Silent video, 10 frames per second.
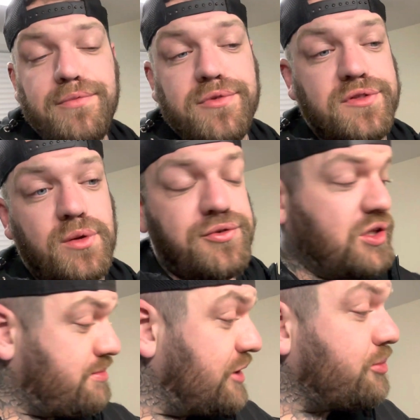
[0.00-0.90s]
So we've cut
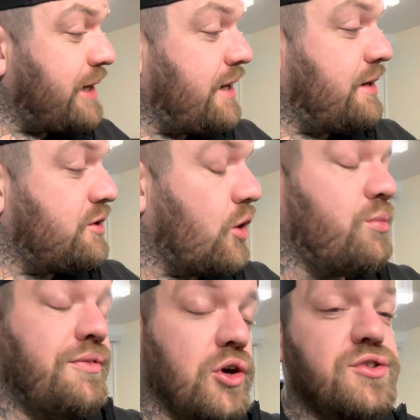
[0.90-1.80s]
the middle bit, or
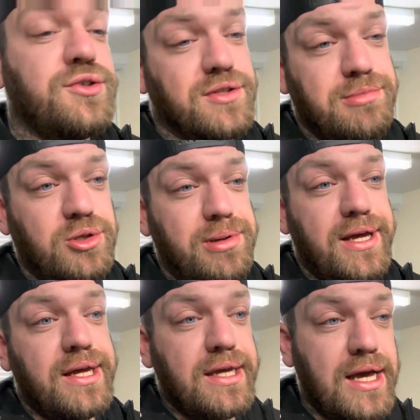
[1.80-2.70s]
we've got to cut the middle bit.
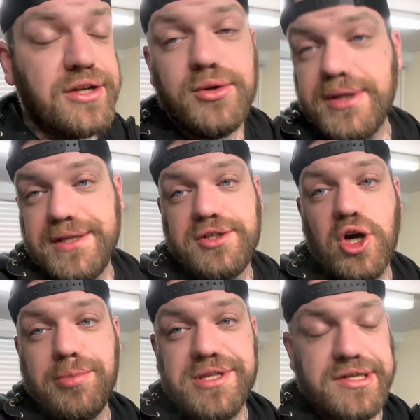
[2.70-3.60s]
I do need a
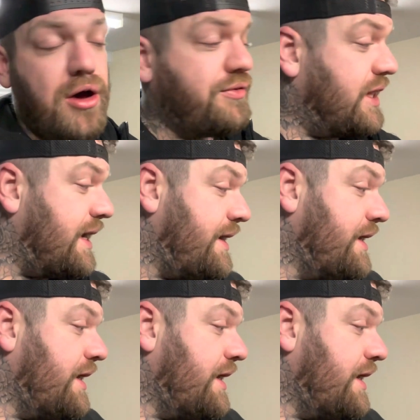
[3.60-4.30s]
coping saw for that.